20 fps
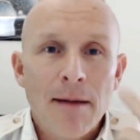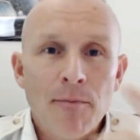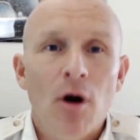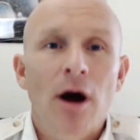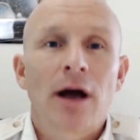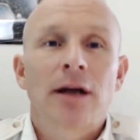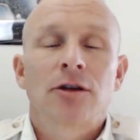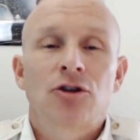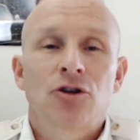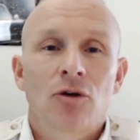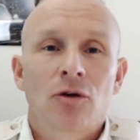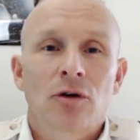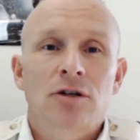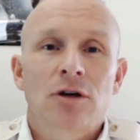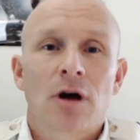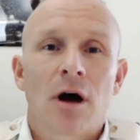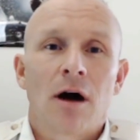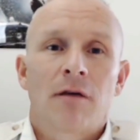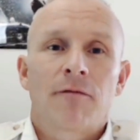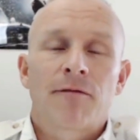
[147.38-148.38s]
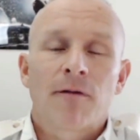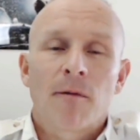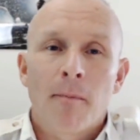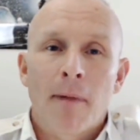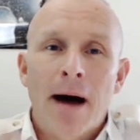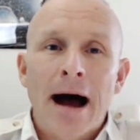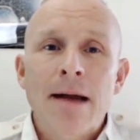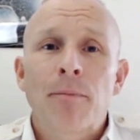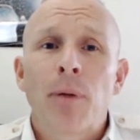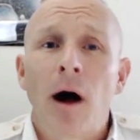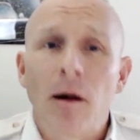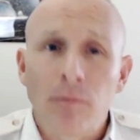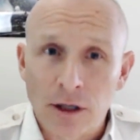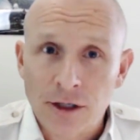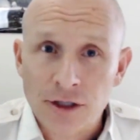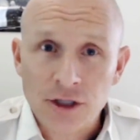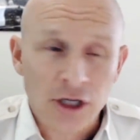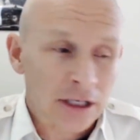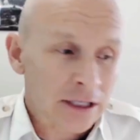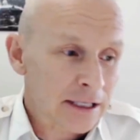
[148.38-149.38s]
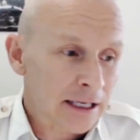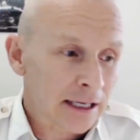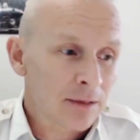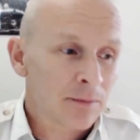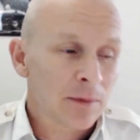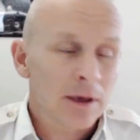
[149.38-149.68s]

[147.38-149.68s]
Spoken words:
brought George on from my publishing team.